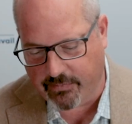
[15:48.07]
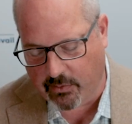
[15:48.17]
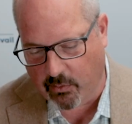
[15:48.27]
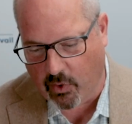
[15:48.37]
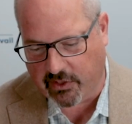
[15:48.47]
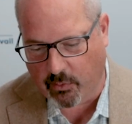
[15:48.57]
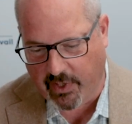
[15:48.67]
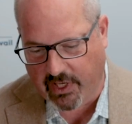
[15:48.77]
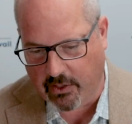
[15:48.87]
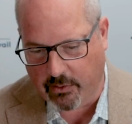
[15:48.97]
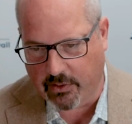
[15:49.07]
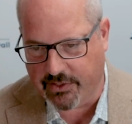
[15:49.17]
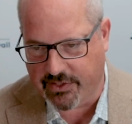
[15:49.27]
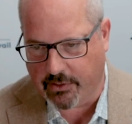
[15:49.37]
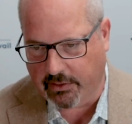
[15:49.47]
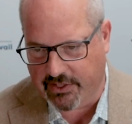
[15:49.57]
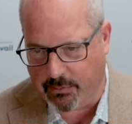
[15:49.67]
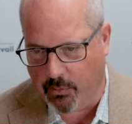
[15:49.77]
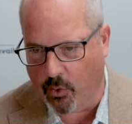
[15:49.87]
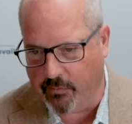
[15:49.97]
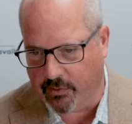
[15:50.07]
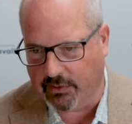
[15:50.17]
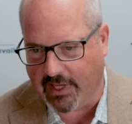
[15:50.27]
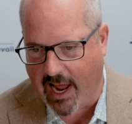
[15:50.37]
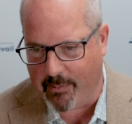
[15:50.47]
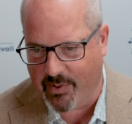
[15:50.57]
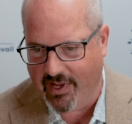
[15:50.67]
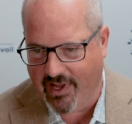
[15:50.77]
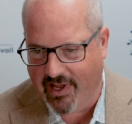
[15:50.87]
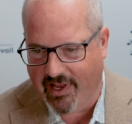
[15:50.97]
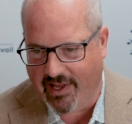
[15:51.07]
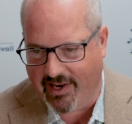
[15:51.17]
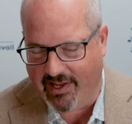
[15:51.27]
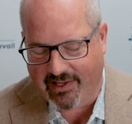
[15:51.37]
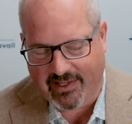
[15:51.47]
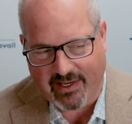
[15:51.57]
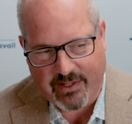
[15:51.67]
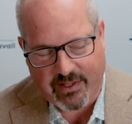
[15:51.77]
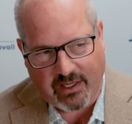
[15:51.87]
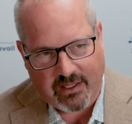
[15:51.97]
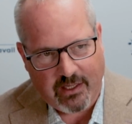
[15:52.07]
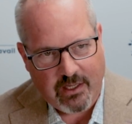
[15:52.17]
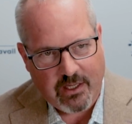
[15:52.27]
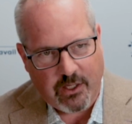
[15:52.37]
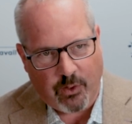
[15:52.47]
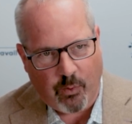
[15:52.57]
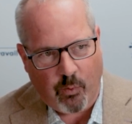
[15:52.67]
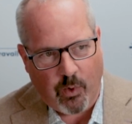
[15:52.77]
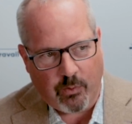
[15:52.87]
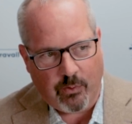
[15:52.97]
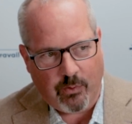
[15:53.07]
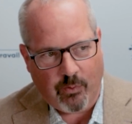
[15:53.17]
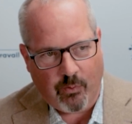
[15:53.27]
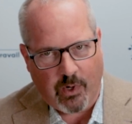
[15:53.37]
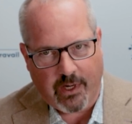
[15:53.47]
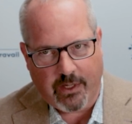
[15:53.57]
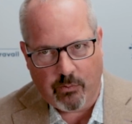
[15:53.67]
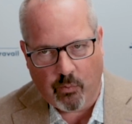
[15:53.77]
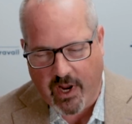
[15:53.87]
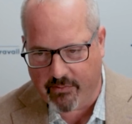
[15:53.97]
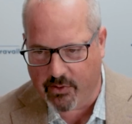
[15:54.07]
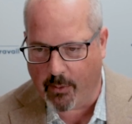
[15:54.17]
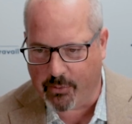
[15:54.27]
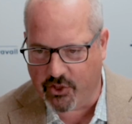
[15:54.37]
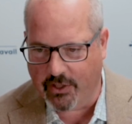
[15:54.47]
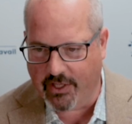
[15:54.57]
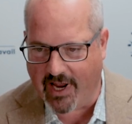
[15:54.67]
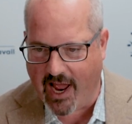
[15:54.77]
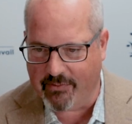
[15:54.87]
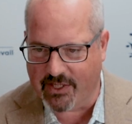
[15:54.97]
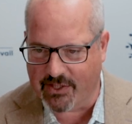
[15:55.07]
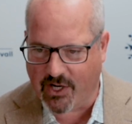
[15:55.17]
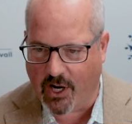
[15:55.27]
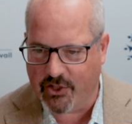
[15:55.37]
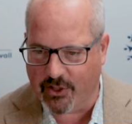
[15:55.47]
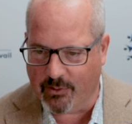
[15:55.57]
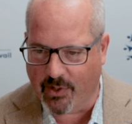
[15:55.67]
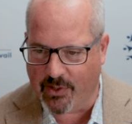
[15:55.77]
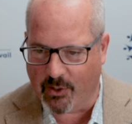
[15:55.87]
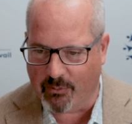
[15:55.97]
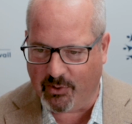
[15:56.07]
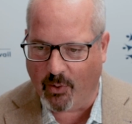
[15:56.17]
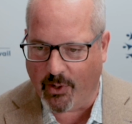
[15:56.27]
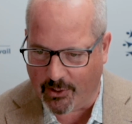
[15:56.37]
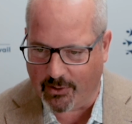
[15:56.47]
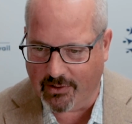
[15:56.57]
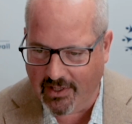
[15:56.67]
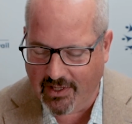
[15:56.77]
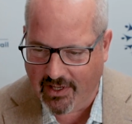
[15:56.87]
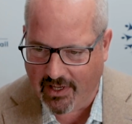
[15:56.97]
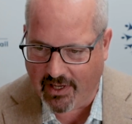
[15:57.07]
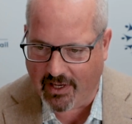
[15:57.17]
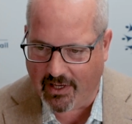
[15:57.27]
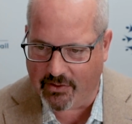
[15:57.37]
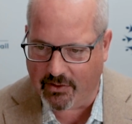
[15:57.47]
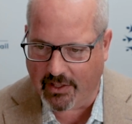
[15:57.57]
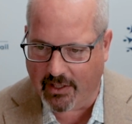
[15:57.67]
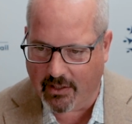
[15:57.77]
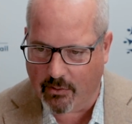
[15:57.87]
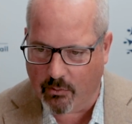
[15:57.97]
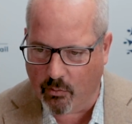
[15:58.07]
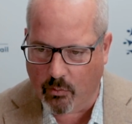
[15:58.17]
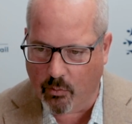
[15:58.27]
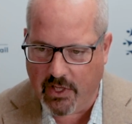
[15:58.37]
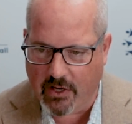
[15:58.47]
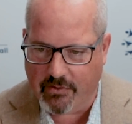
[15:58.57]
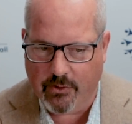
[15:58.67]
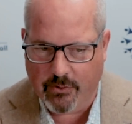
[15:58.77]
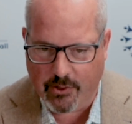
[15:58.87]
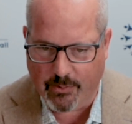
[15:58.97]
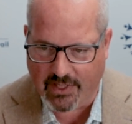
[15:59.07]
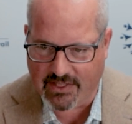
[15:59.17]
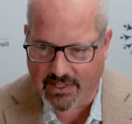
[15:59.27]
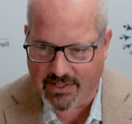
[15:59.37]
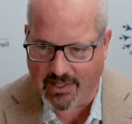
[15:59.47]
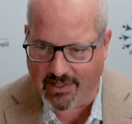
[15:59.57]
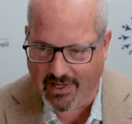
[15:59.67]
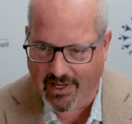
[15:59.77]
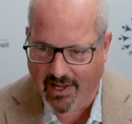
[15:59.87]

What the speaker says: from the work that we do, there's certainly some overlap. And I think, when we have the opportunity to have a discussion with an employer, they're like, we never knew you existed.